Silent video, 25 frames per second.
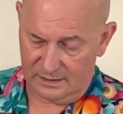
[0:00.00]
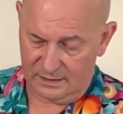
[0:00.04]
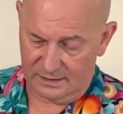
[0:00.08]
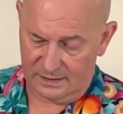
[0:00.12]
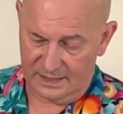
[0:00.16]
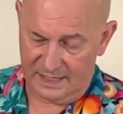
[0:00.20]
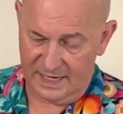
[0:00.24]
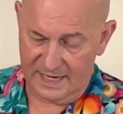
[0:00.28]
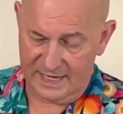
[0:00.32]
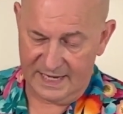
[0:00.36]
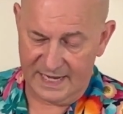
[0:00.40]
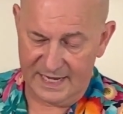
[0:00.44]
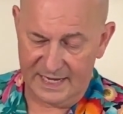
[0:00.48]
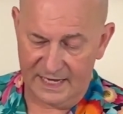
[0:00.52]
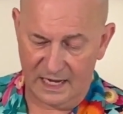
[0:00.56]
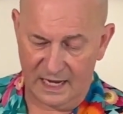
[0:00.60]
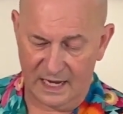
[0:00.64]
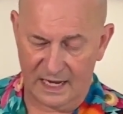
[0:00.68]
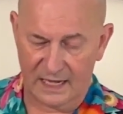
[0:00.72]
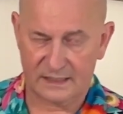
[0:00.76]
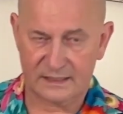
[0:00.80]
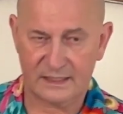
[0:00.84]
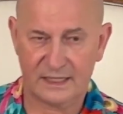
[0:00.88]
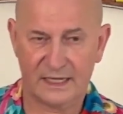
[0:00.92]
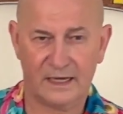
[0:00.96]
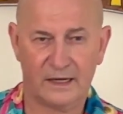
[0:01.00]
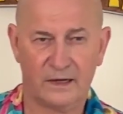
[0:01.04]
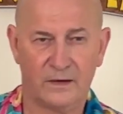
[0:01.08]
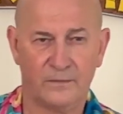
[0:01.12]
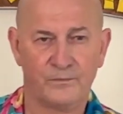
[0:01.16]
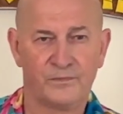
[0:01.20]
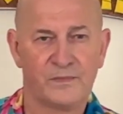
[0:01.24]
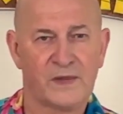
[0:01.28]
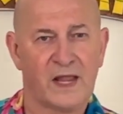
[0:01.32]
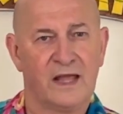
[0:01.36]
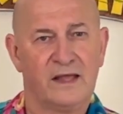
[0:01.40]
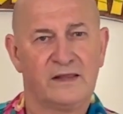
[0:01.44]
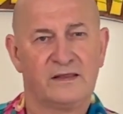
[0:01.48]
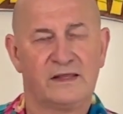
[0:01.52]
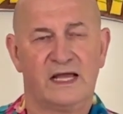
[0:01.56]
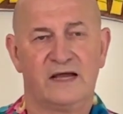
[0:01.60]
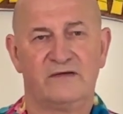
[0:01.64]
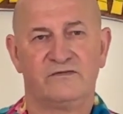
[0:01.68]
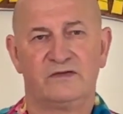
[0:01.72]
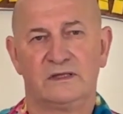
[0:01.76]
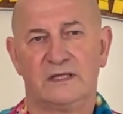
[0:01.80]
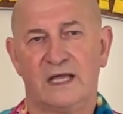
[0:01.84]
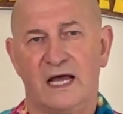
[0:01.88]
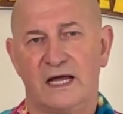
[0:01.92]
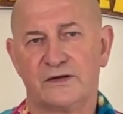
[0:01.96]
tiki cocktail, they have
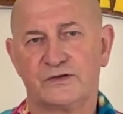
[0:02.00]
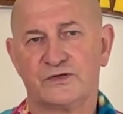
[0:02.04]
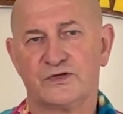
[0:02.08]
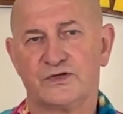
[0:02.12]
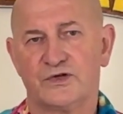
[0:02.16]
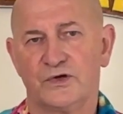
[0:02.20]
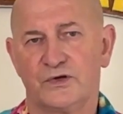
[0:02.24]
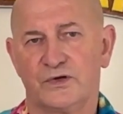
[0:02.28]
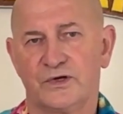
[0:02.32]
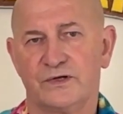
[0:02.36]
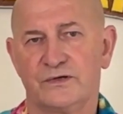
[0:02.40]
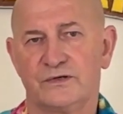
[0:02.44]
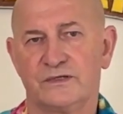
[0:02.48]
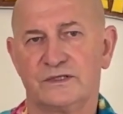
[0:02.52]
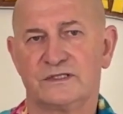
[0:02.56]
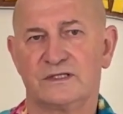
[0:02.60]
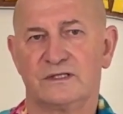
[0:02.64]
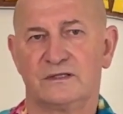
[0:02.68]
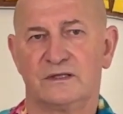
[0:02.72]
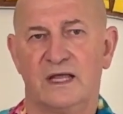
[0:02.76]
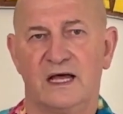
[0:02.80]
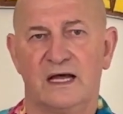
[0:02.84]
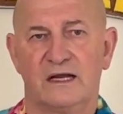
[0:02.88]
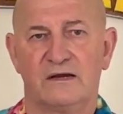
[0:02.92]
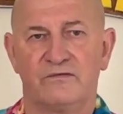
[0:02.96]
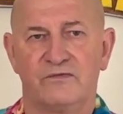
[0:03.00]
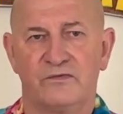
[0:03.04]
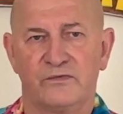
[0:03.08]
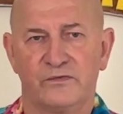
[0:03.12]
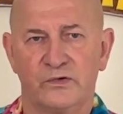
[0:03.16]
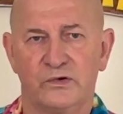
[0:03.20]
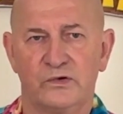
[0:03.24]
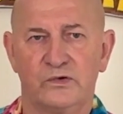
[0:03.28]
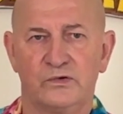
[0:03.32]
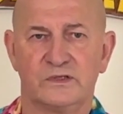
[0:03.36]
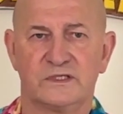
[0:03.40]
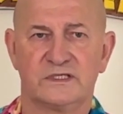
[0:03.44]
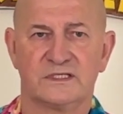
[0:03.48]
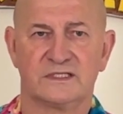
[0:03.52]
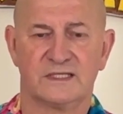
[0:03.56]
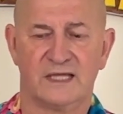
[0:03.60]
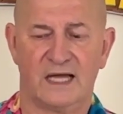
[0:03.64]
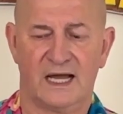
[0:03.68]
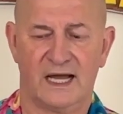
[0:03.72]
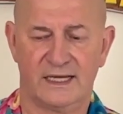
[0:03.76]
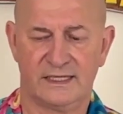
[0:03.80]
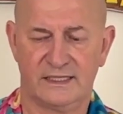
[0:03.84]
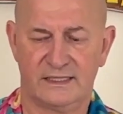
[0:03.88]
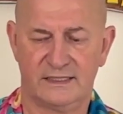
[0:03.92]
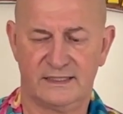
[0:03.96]
a lot of sugars, a lot of fruits.
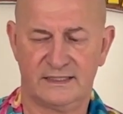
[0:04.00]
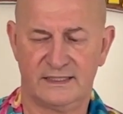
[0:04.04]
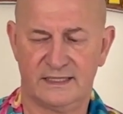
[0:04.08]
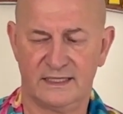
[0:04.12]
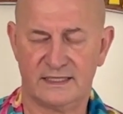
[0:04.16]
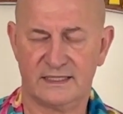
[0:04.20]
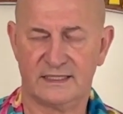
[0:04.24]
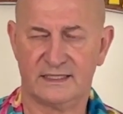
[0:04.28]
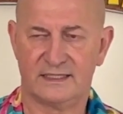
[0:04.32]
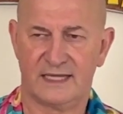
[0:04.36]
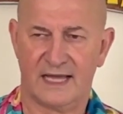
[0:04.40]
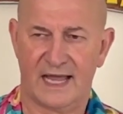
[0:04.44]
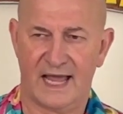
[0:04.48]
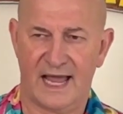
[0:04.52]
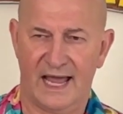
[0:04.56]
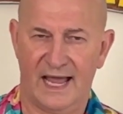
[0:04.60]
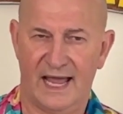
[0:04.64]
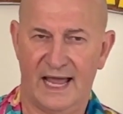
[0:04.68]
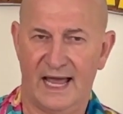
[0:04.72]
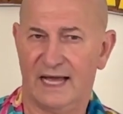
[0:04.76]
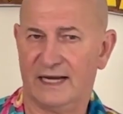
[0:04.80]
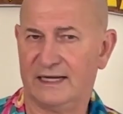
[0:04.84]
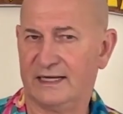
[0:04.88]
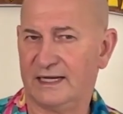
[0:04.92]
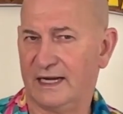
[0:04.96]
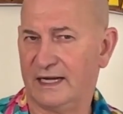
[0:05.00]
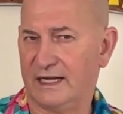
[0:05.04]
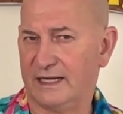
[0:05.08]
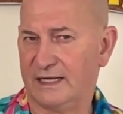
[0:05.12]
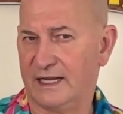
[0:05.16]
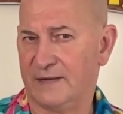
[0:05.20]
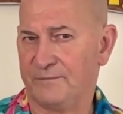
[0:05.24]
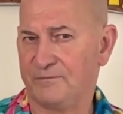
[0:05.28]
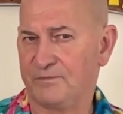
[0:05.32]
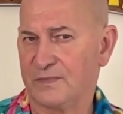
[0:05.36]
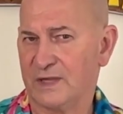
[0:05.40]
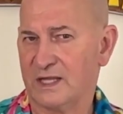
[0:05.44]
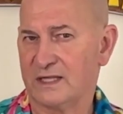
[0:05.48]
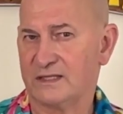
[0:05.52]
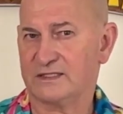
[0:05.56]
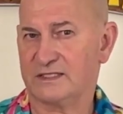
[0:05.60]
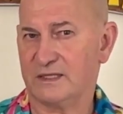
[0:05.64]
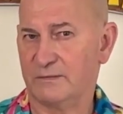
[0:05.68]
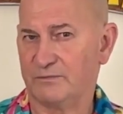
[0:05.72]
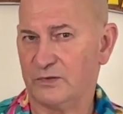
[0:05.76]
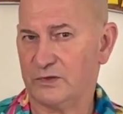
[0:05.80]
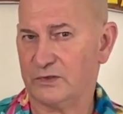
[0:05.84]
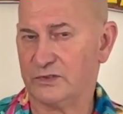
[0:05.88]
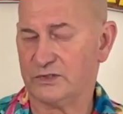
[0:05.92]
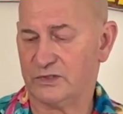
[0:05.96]
I didn't add any
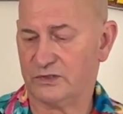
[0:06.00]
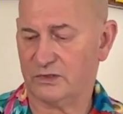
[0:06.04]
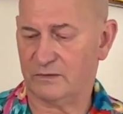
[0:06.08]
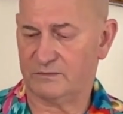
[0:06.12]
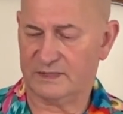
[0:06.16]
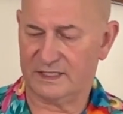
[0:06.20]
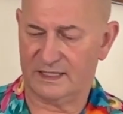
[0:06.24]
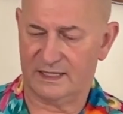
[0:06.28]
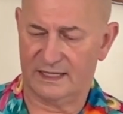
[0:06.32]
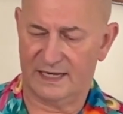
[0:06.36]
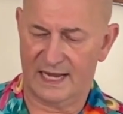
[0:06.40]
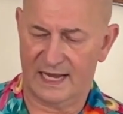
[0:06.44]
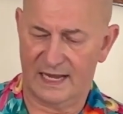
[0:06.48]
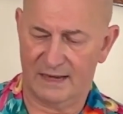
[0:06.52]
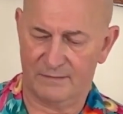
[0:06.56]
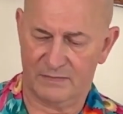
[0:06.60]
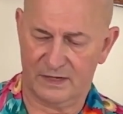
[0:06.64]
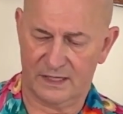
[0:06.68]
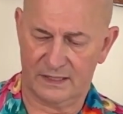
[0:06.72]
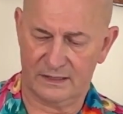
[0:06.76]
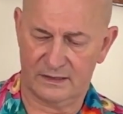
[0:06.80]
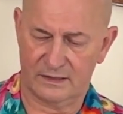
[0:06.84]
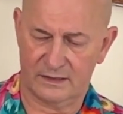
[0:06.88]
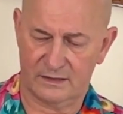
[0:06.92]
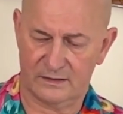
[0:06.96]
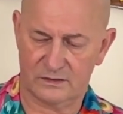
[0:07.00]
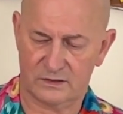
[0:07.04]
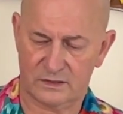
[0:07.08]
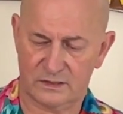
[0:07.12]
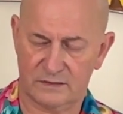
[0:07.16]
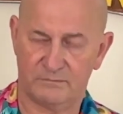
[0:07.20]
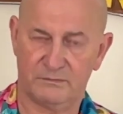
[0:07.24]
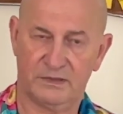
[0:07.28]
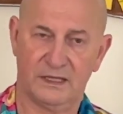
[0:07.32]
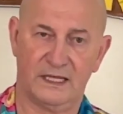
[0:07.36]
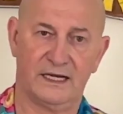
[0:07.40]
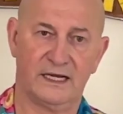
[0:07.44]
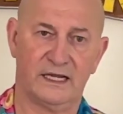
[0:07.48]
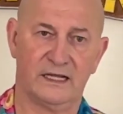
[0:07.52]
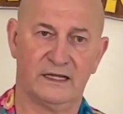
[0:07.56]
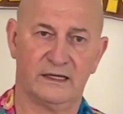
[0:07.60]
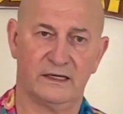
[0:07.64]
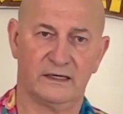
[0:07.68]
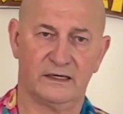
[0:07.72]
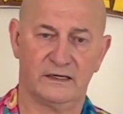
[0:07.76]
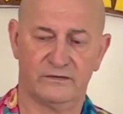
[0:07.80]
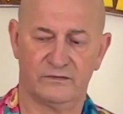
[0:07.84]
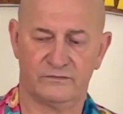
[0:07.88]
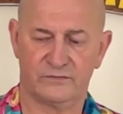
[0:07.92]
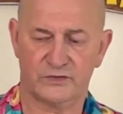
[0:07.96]
simple syrup today, but there's plenty
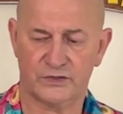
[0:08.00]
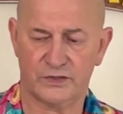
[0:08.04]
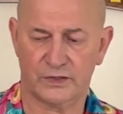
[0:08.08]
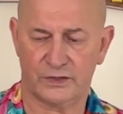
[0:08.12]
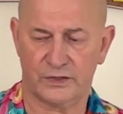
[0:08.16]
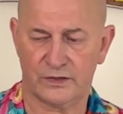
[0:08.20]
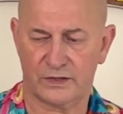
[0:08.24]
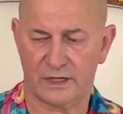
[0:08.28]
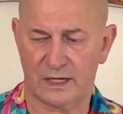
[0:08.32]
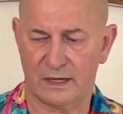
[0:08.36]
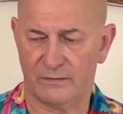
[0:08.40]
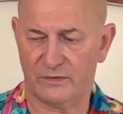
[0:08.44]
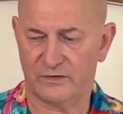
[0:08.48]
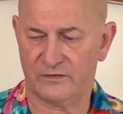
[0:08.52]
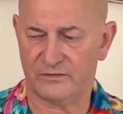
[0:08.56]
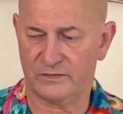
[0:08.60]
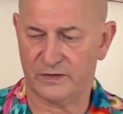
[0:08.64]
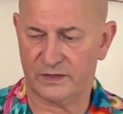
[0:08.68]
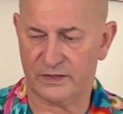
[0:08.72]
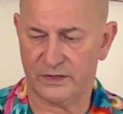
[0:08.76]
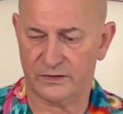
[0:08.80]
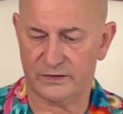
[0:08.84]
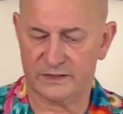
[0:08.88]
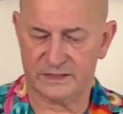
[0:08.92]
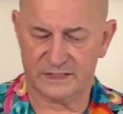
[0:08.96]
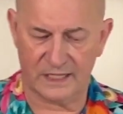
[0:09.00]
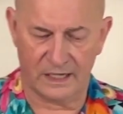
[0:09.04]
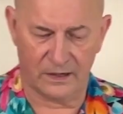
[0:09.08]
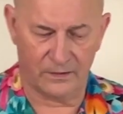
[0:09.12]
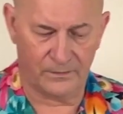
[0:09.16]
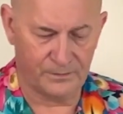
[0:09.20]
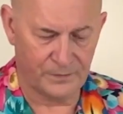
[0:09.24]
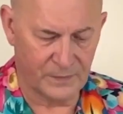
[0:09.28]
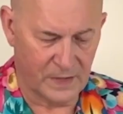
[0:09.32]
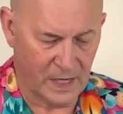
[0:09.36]
of sugar coming from the Curacao.